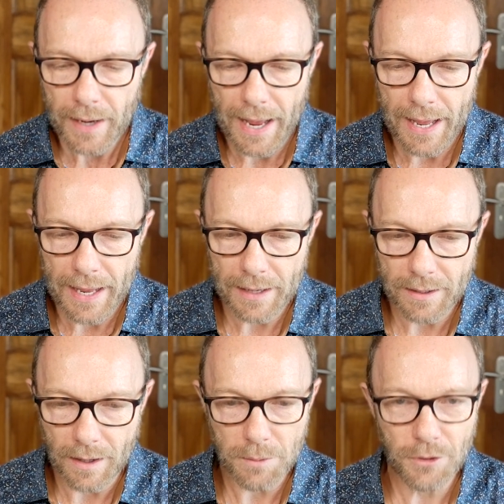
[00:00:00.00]
And
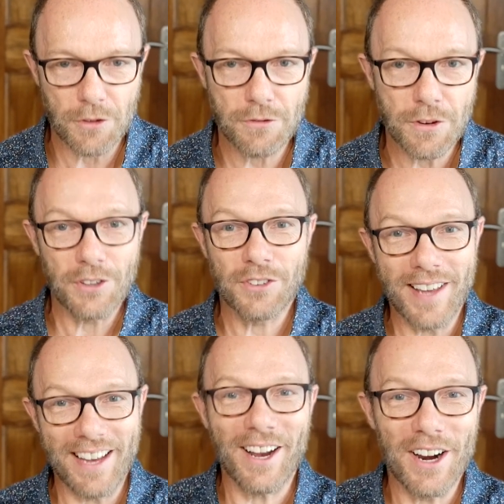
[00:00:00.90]
I was the first
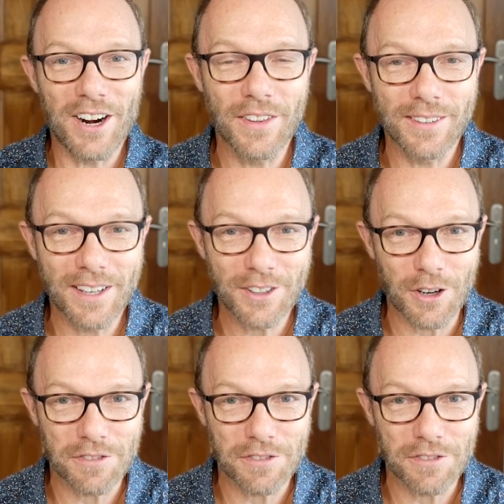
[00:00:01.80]
tech hire in the London